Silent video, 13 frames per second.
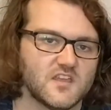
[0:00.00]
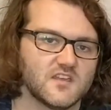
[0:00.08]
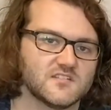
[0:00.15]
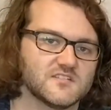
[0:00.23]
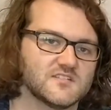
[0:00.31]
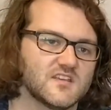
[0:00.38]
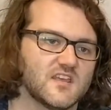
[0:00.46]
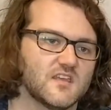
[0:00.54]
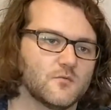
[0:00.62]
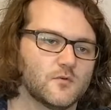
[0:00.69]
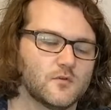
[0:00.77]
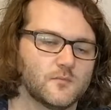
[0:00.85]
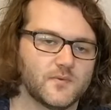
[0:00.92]
and D
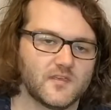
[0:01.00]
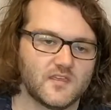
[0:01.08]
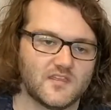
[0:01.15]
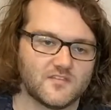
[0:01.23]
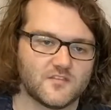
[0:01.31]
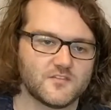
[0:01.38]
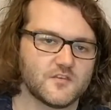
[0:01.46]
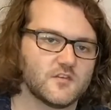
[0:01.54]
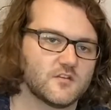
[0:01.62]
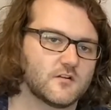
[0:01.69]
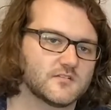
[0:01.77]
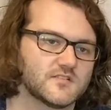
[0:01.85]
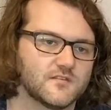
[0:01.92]
will be in the 3rd
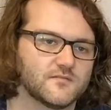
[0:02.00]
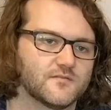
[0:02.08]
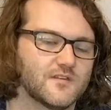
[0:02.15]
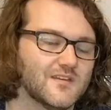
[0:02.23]
octave,